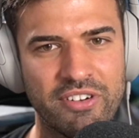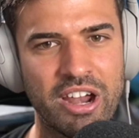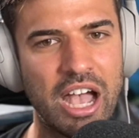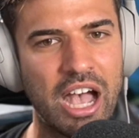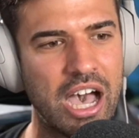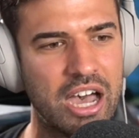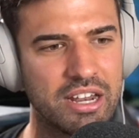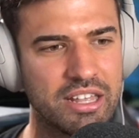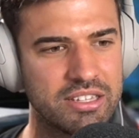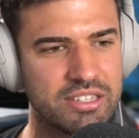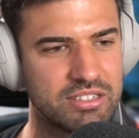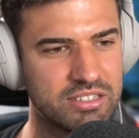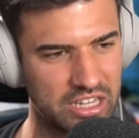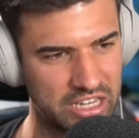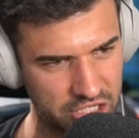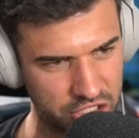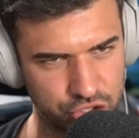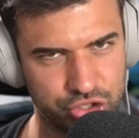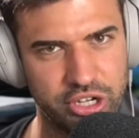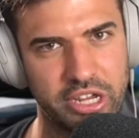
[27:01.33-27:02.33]
artists
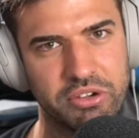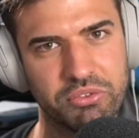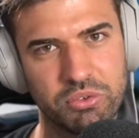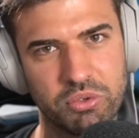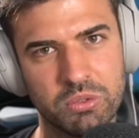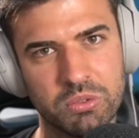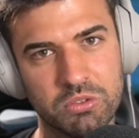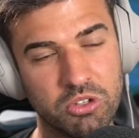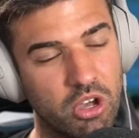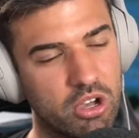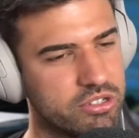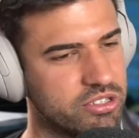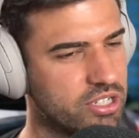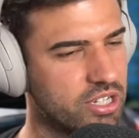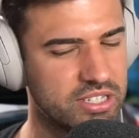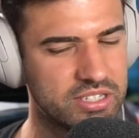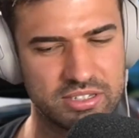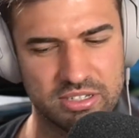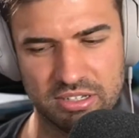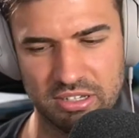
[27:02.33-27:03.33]
in general, not
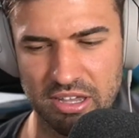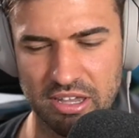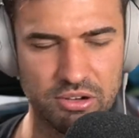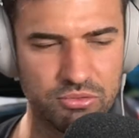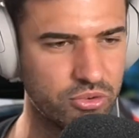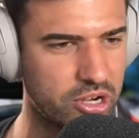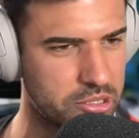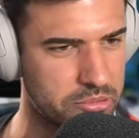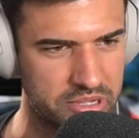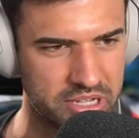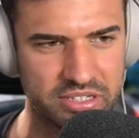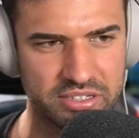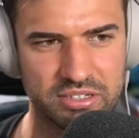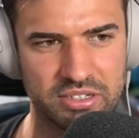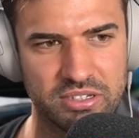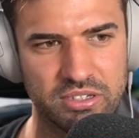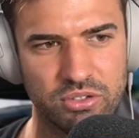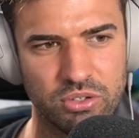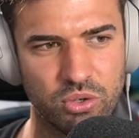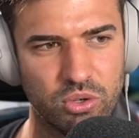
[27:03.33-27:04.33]
just
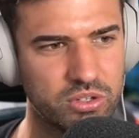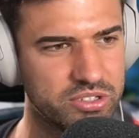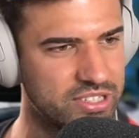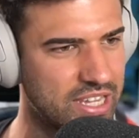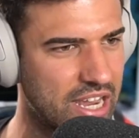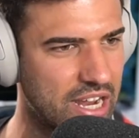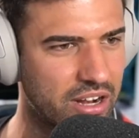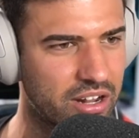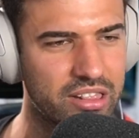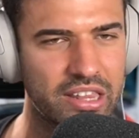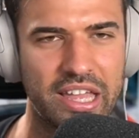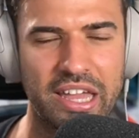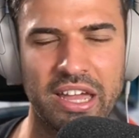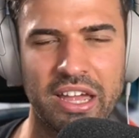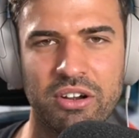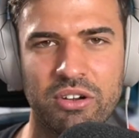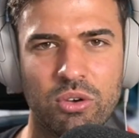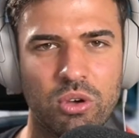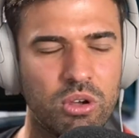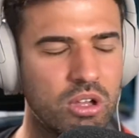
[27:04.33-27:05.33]
remixes or SoundCloud
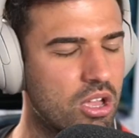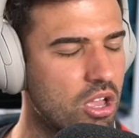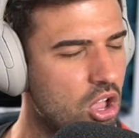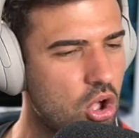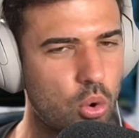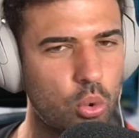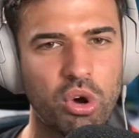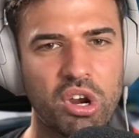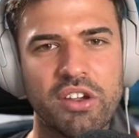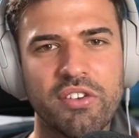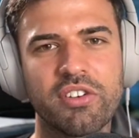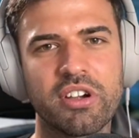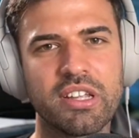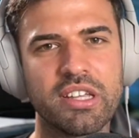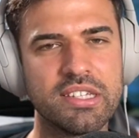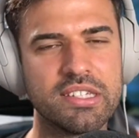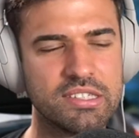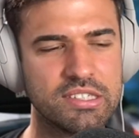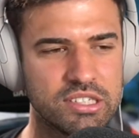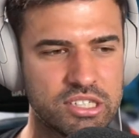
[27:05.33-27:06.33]
or whatever it
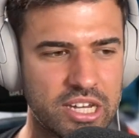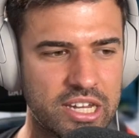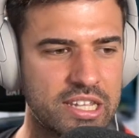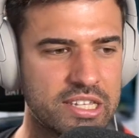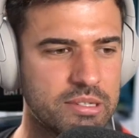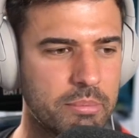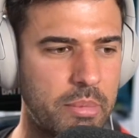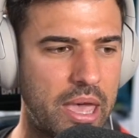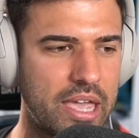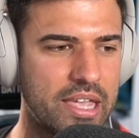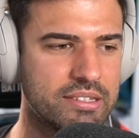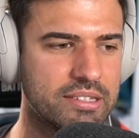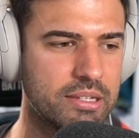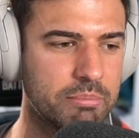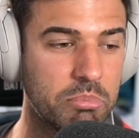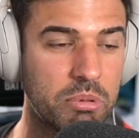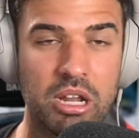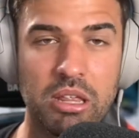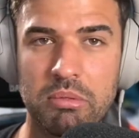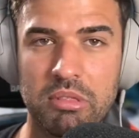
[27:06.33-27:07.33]
is. She is amazing.
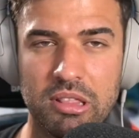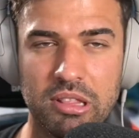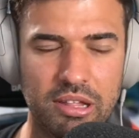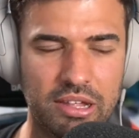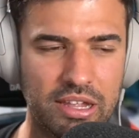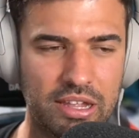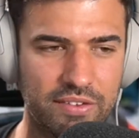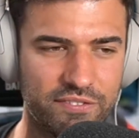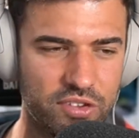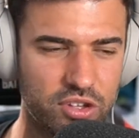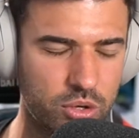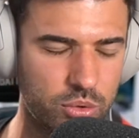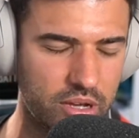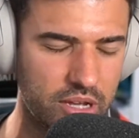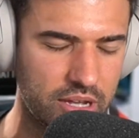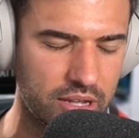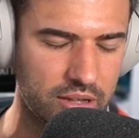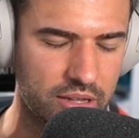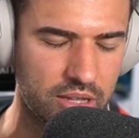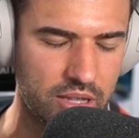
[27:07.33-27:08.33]
But if you
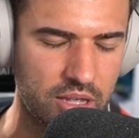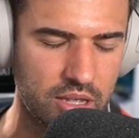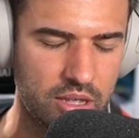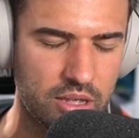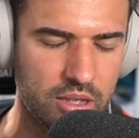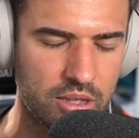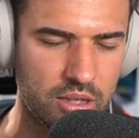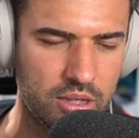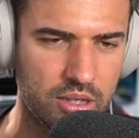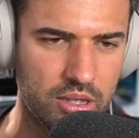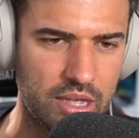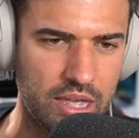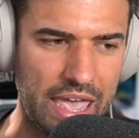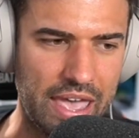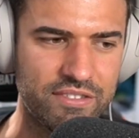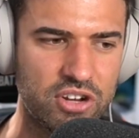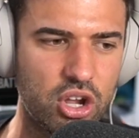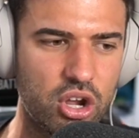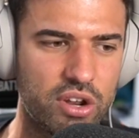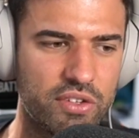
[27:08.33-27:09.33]
haven't
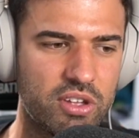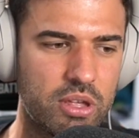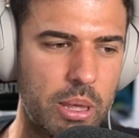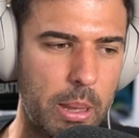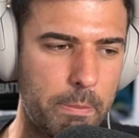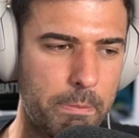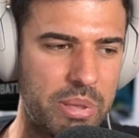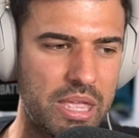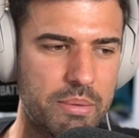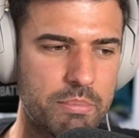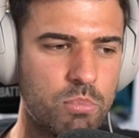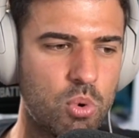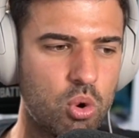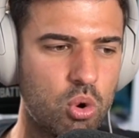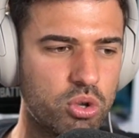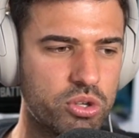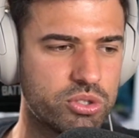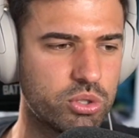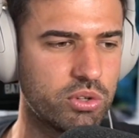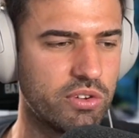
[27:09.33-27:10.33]
heard of it, a bit more
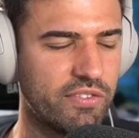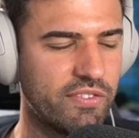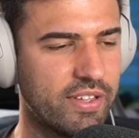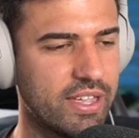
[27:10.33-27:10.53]
sort of